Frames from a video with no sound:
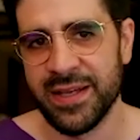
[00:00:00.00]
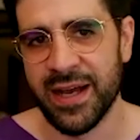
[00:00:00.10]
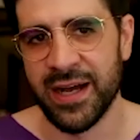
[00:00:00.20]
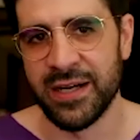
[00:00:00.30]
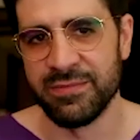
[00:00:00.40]

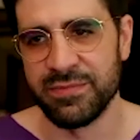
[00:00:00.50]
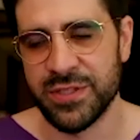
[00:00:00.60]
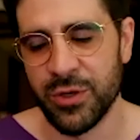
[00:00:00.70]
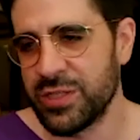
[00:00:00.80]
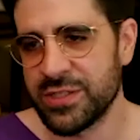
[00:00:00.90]
Um,
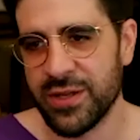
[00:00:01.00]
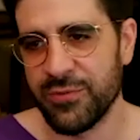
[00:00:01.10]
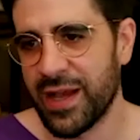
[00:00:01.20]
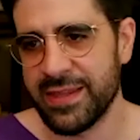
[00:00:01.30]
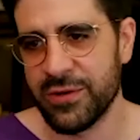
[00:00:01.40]
so we just,
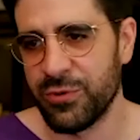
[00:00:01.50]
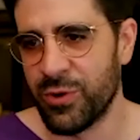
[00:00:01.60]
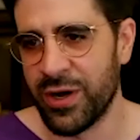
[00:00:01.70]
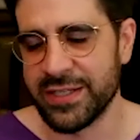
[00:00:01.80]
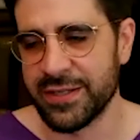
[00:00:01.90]
I think we
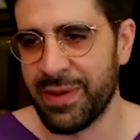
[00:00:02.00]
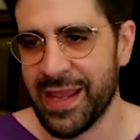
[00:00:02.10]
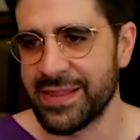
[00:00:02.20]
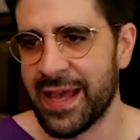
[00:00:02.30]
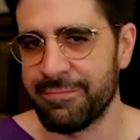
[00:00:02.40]
wanted to
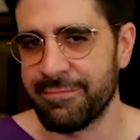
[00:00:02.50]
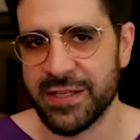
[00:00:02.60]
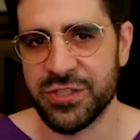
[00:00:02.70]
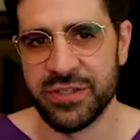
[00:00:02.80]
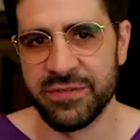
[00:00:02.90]
paint that
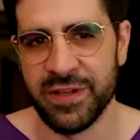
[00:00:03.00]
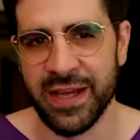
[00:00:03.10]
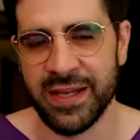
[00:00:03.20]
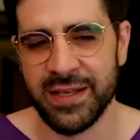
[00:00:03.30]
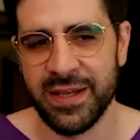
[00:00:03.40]
picture of
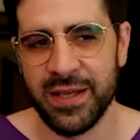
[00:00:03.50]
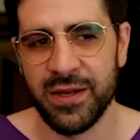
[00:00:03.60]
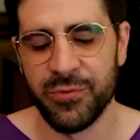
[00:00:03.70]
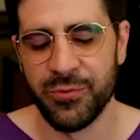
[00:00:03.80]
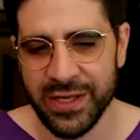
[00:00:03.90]
like
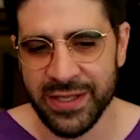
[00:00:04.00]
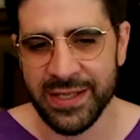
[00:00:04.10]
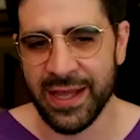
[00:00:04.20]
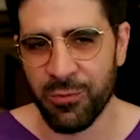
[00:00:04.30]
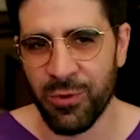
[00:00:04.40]
really
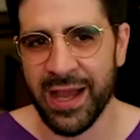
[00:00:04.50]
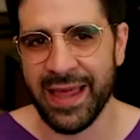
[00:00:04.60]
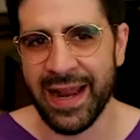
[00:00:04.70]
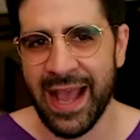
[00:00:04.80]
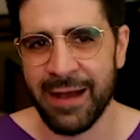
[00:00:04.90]
like why
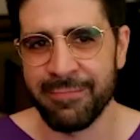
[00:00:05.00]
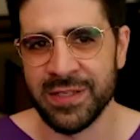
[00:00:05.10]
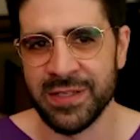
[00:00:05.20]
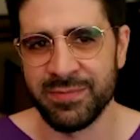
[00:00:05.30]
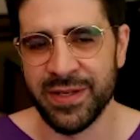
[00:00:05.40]
that
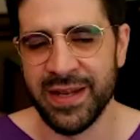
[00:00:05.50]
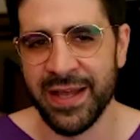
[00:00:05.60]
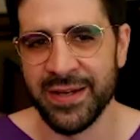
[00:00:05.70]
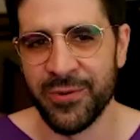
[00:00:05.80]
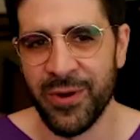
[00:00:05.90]
happens, but
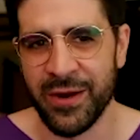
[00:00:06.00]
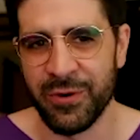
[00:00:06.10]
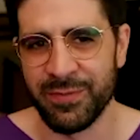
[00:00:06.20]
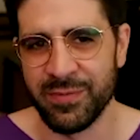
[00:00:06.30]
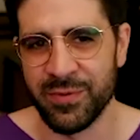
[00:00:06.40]
not in a way where
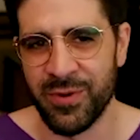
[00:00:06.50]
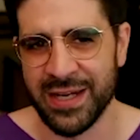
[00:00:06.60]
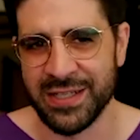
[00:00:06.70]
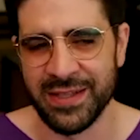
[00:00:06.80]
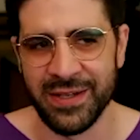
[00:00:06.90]
people
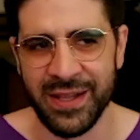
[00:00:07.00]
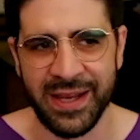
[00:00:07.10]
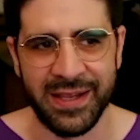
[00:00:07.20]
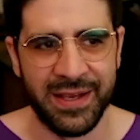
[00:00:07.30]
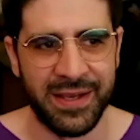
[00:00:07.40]
watch and they're like,
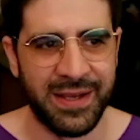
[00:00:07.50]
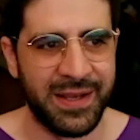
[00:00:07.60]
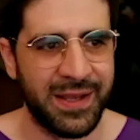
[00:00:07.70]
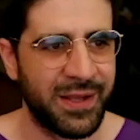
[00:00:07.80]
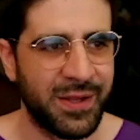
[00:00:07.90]

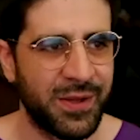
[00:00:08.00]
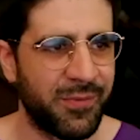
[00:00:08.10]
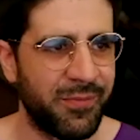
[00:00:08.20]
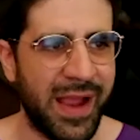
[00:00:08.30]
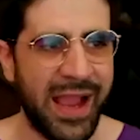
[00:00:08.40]

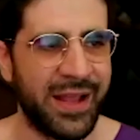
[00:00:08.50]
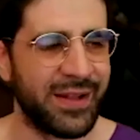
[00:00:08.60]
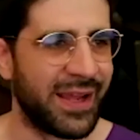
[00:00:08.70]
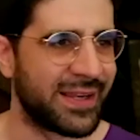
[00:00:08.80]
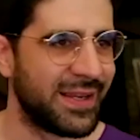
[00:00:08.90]
man,
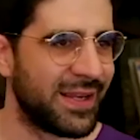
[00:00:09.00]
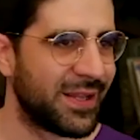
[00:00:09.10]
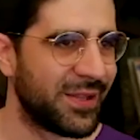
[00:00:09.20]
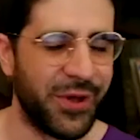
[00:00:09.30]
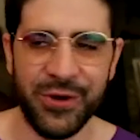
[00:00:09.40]
like
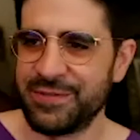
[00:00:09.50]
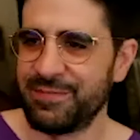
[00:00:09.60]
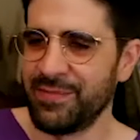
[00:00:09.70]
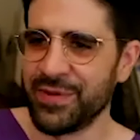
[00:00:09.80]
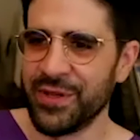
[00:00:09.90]
those
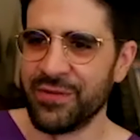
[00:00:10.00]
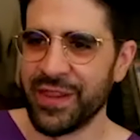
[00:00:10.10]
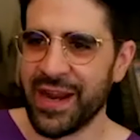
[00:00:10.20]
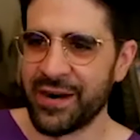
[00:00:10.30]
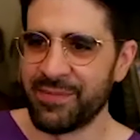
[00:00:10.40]
people over
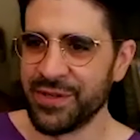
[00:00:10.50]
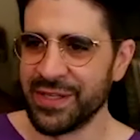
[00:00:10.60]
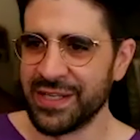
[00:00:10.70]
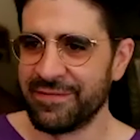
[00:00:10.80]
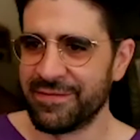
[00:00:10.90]
there
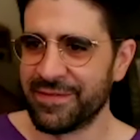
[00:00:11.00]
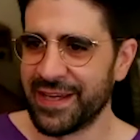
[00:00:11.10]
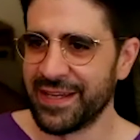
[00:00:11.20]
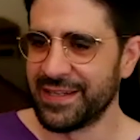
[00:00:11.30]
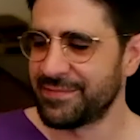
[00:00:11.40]
believe that